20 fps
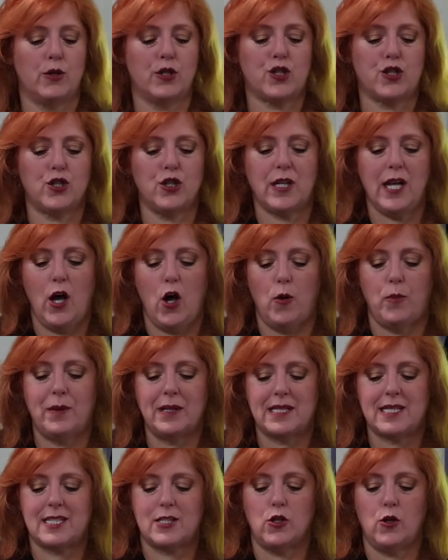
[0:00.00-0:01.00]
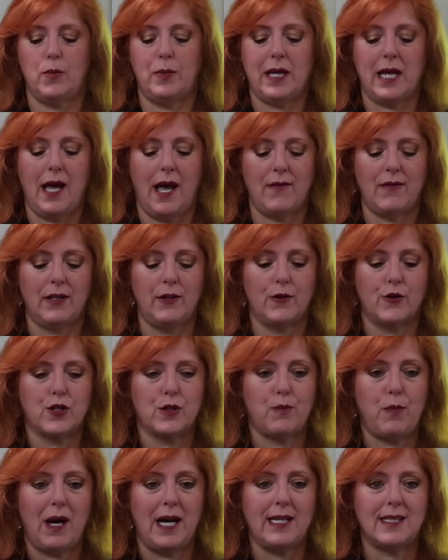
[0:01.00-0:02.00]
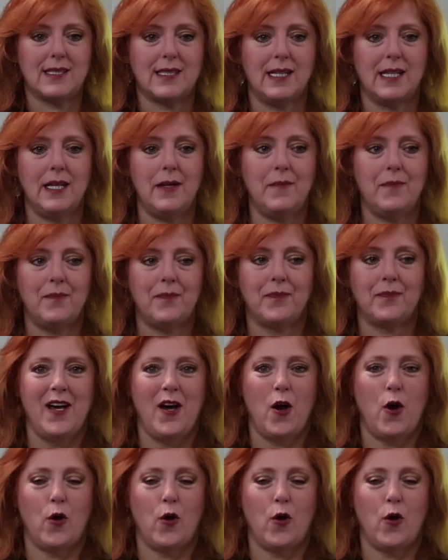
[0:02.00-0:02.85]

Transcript: so it should help it still have a little spice in it.